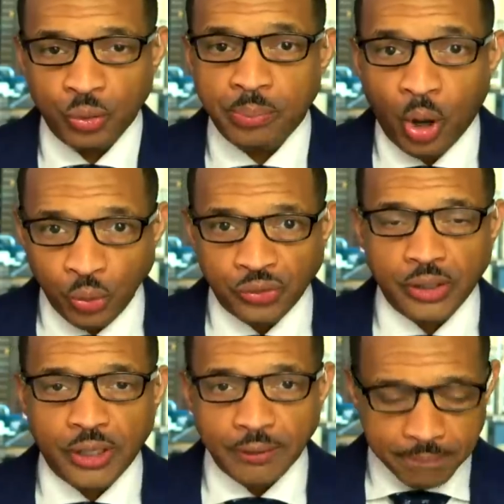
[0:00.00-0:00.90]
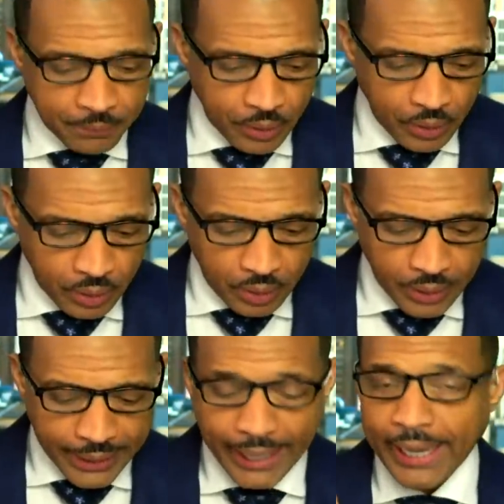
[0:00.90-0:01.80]
who posted it.
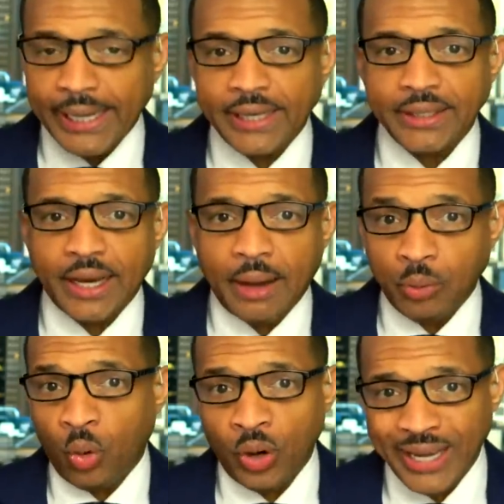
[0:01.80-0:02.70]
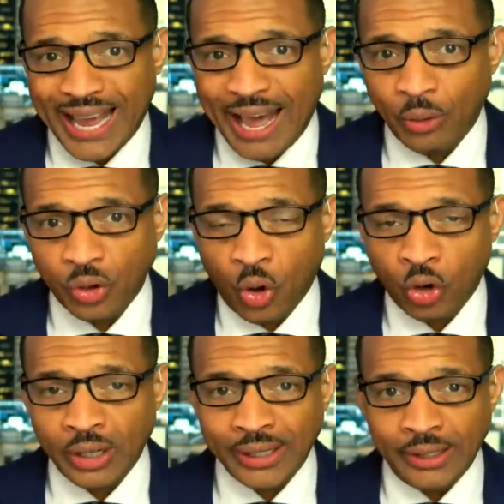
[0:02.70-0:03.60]
And I'm going out
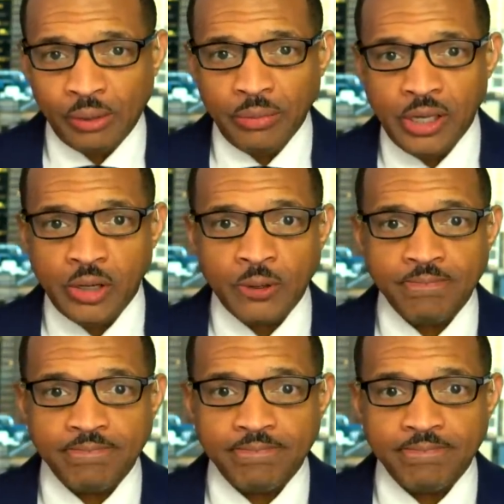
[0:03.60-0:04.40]
on a limb here.